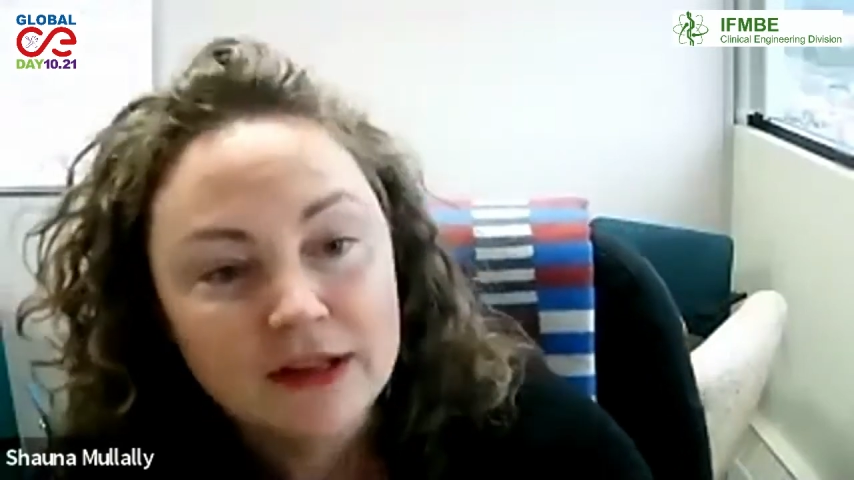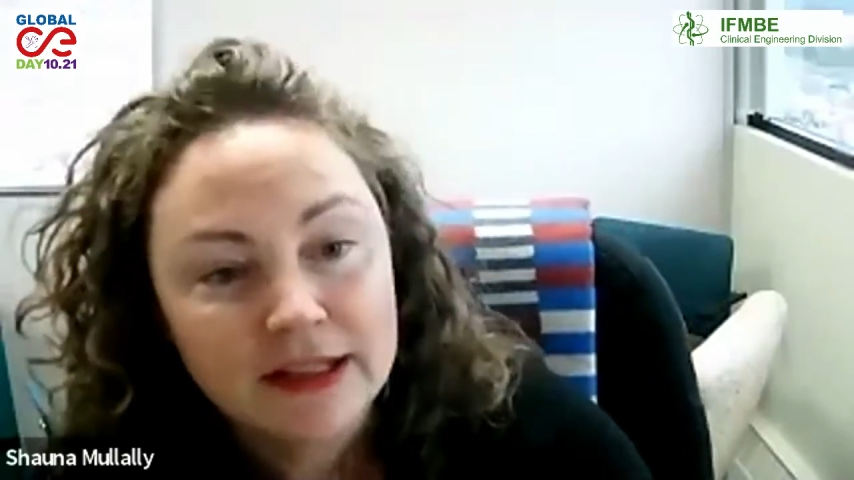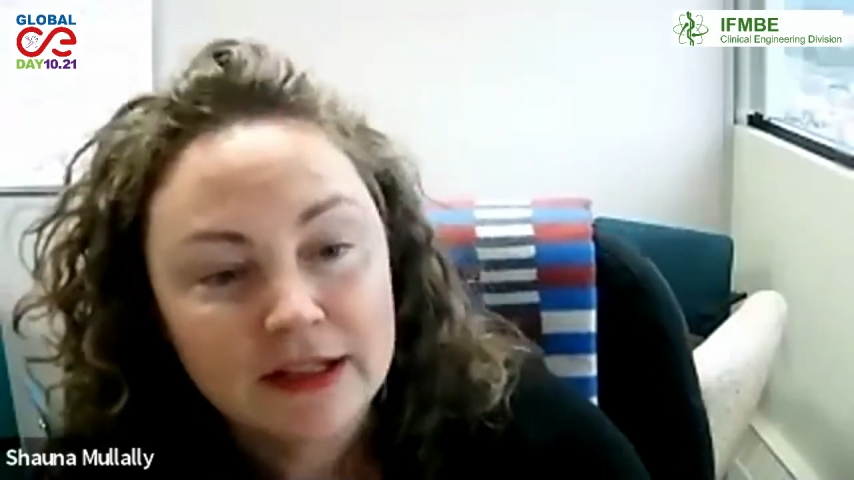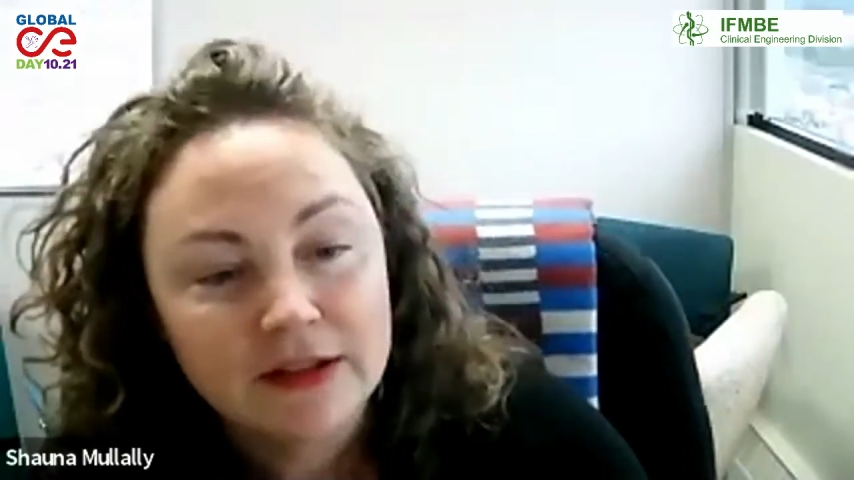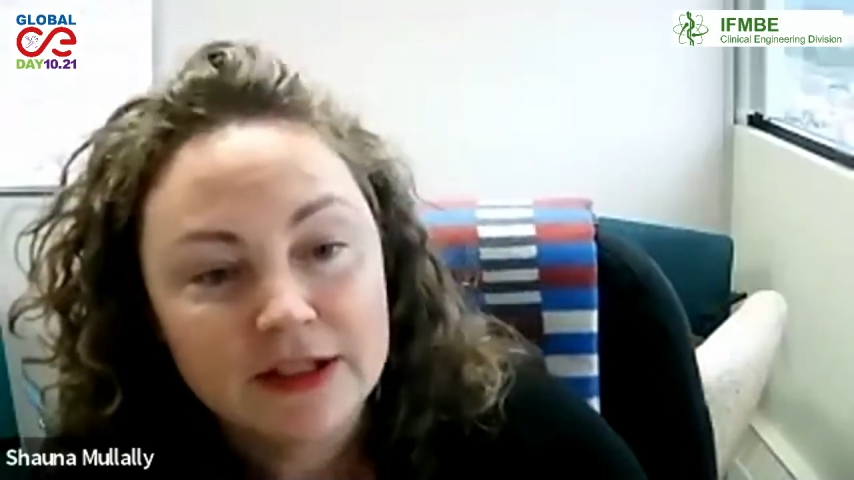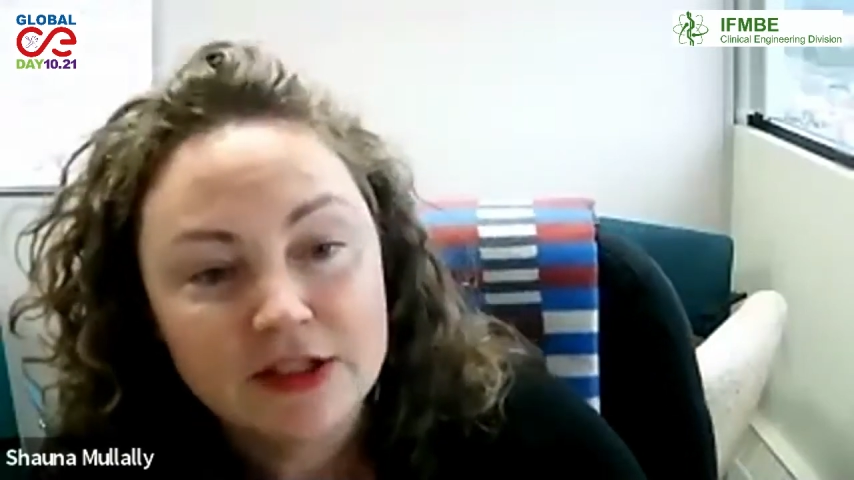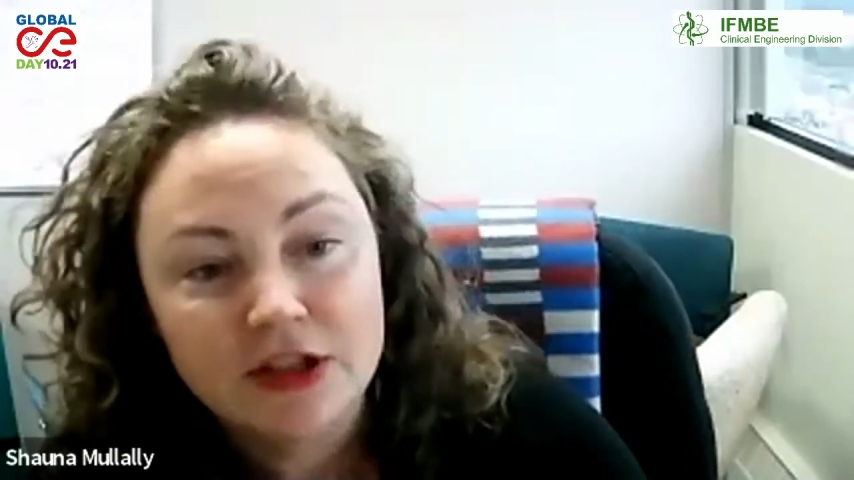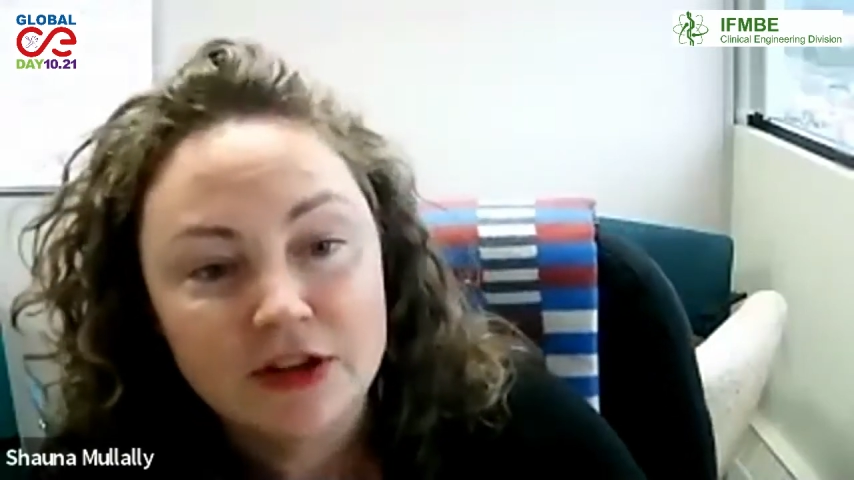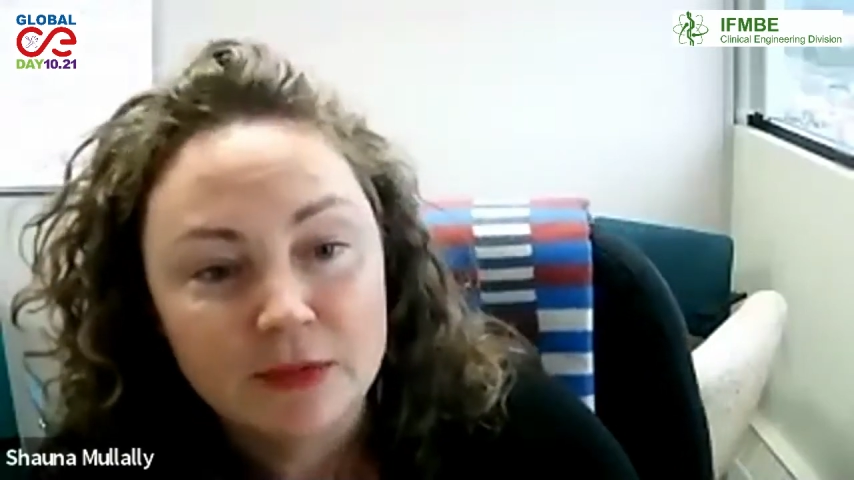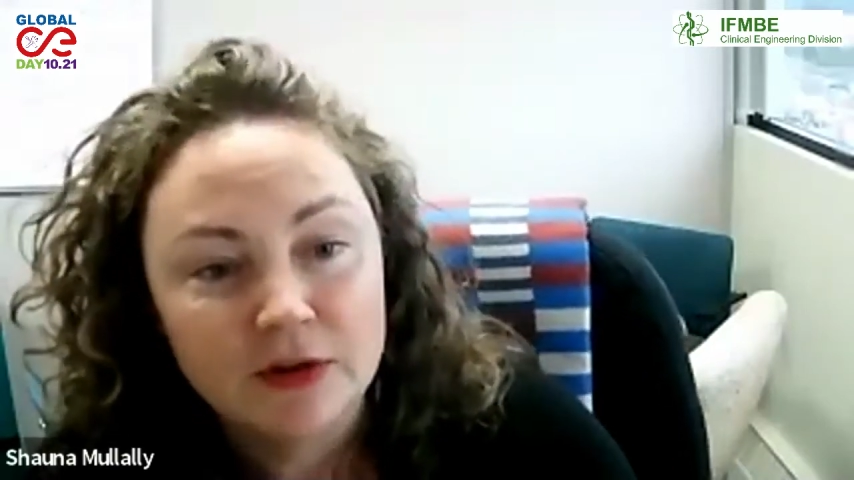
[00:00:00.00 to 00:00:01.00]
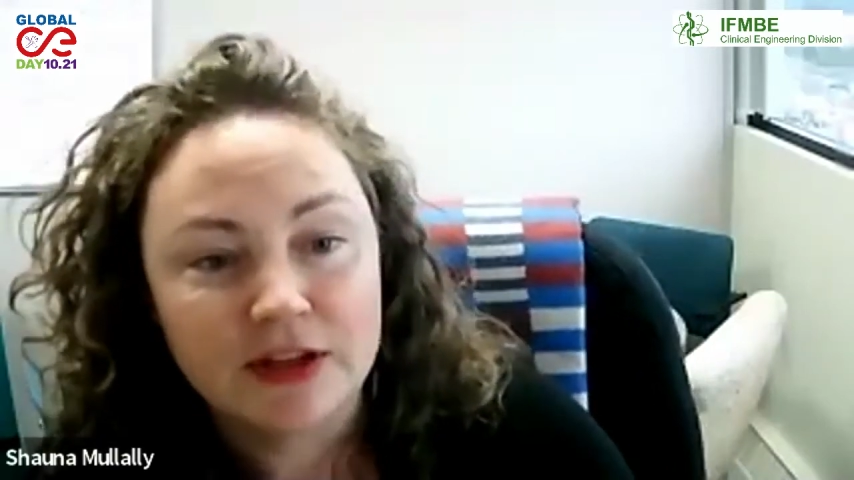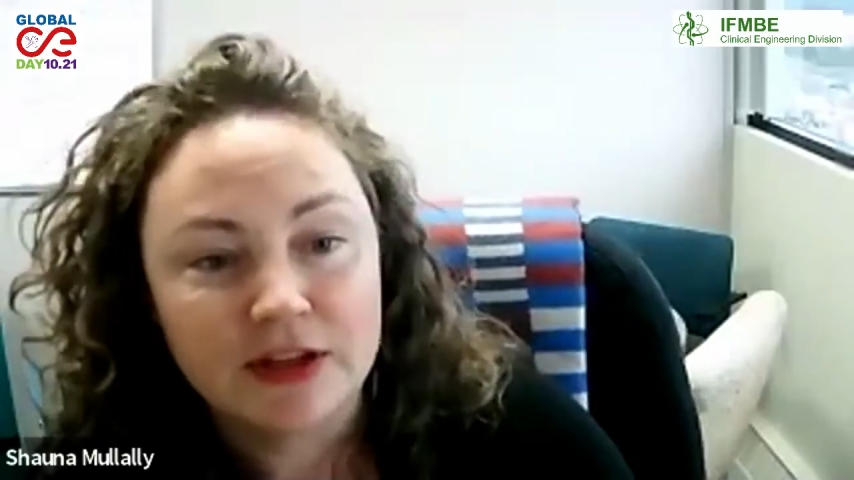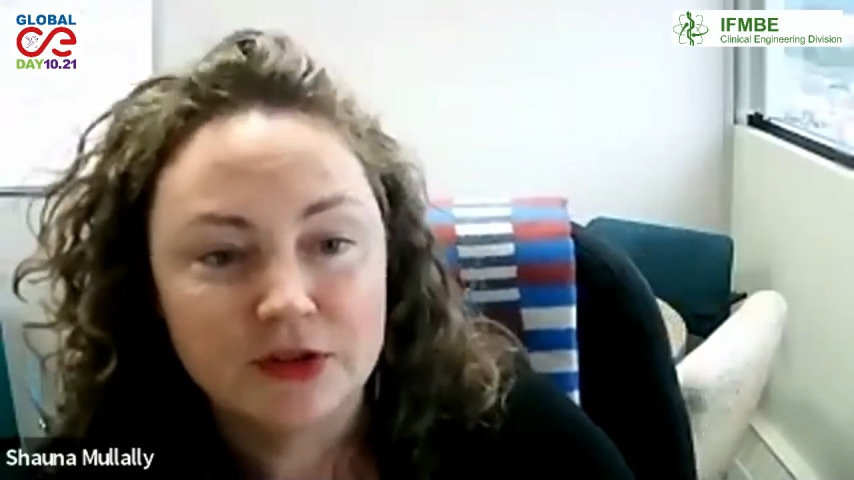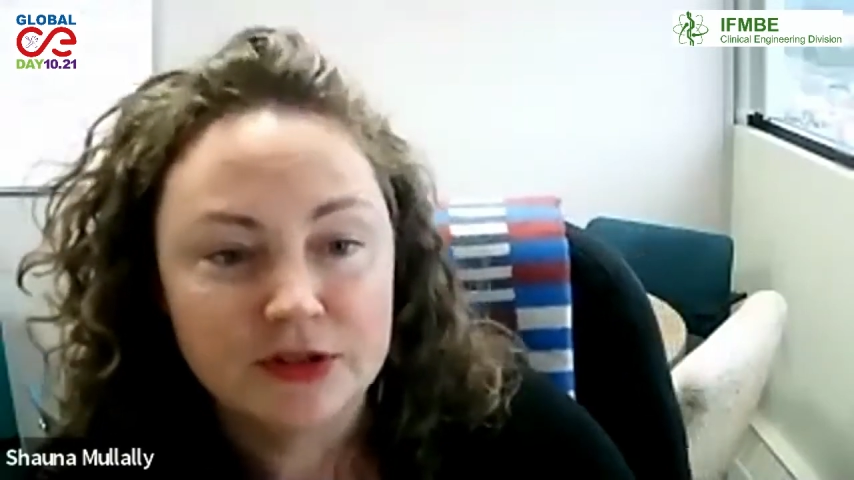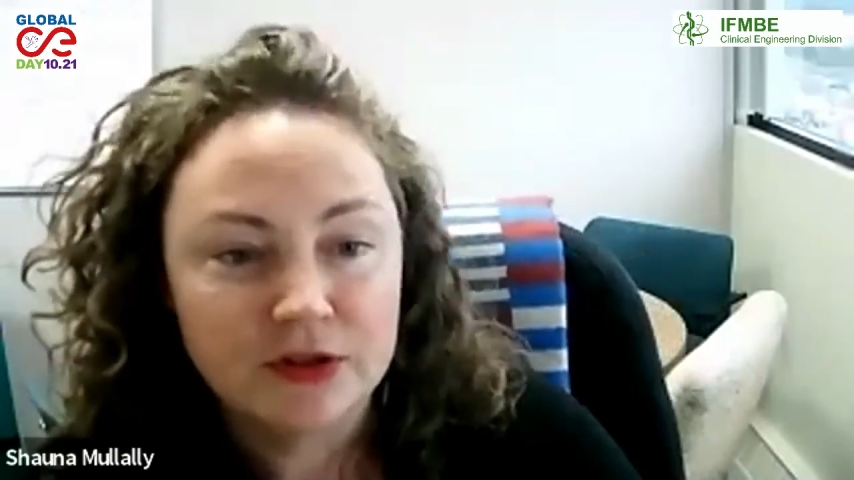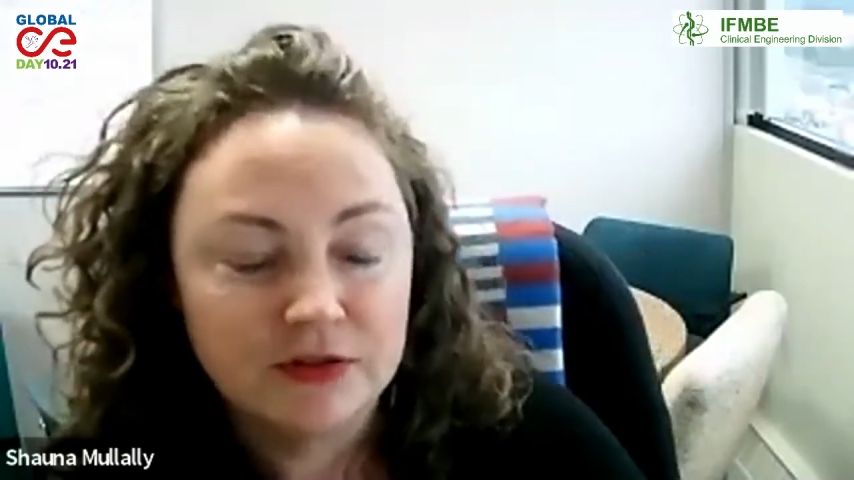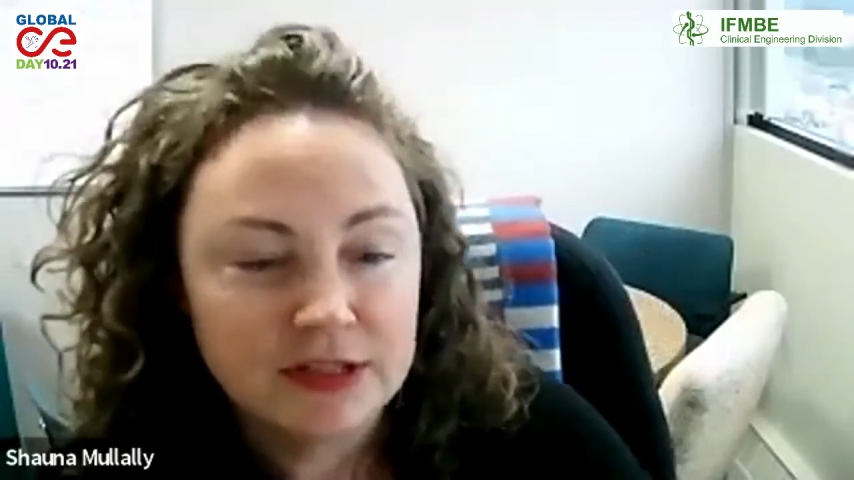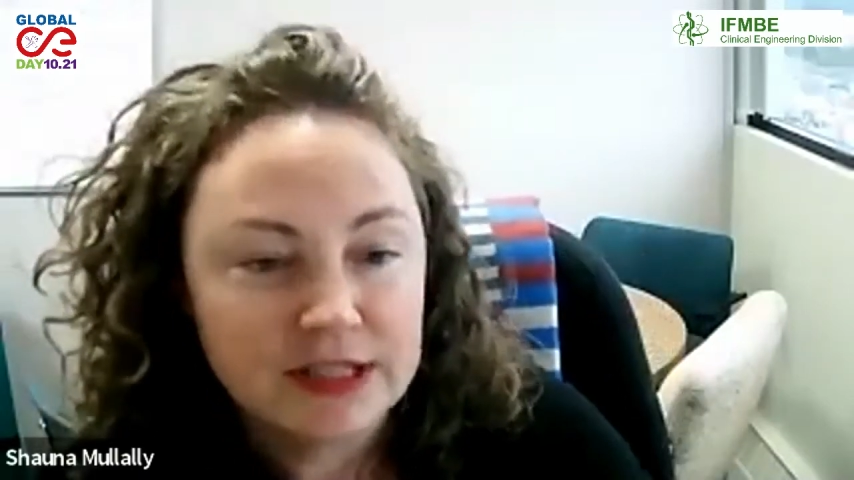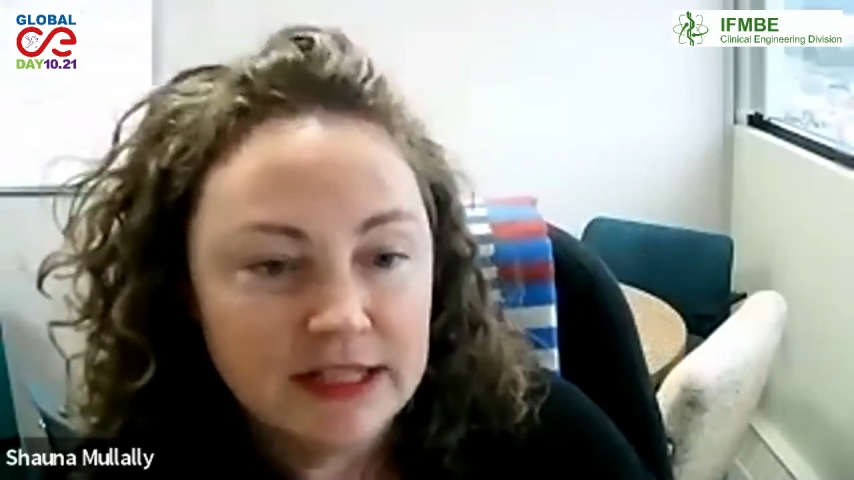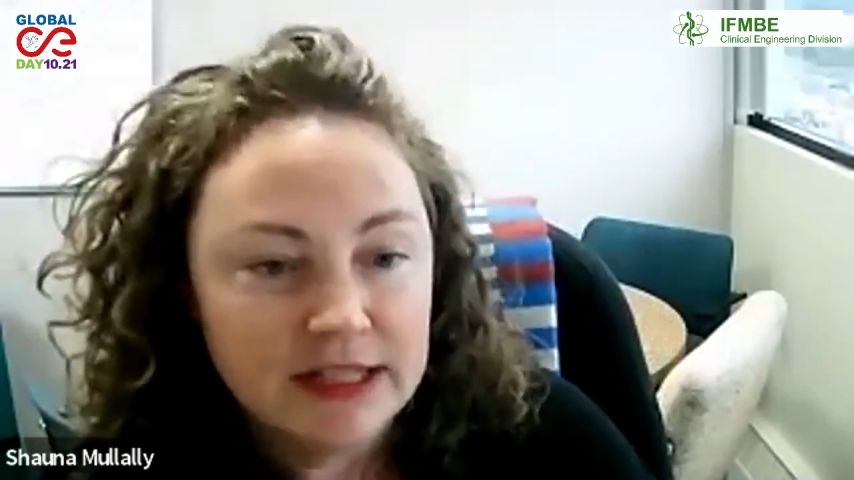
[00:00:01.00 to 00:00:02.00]
clinical engineering professionals
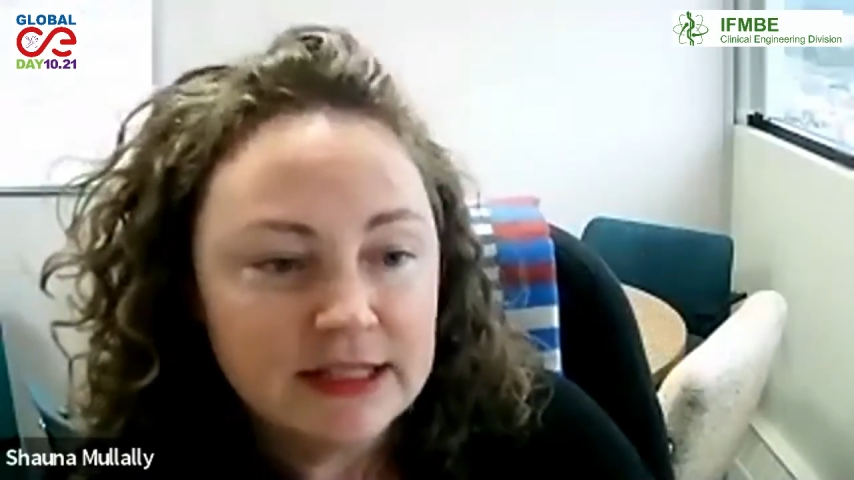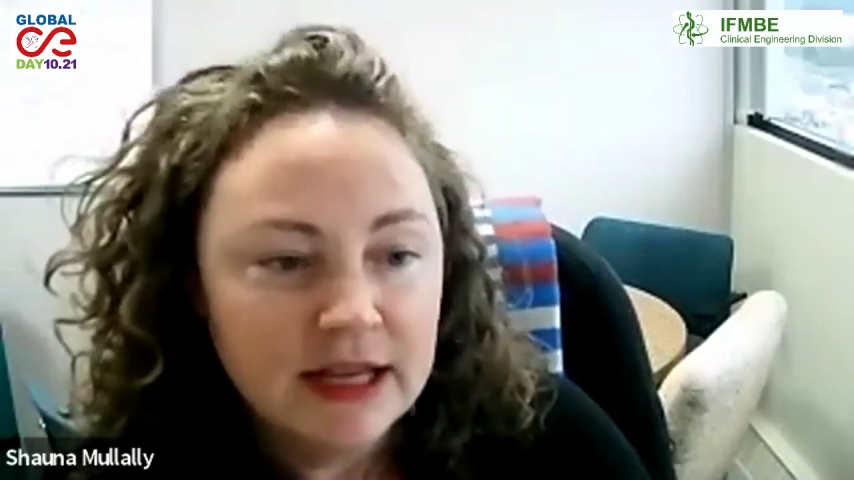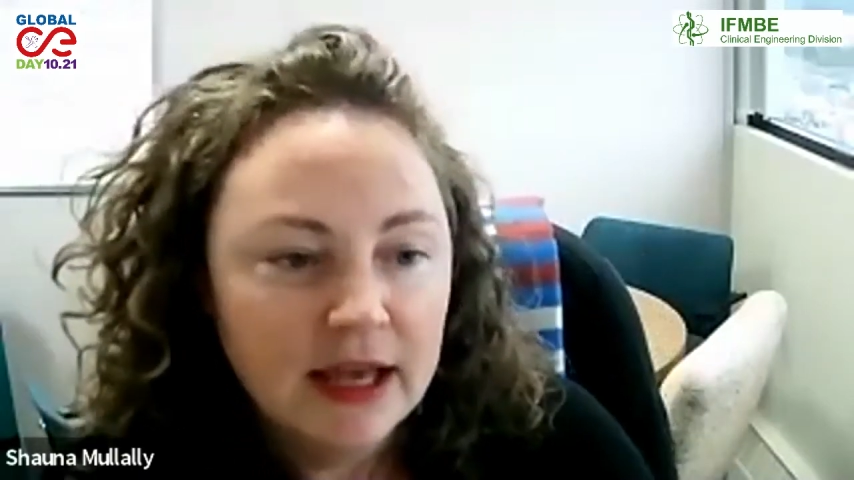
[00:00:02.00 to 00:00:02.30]
overseas.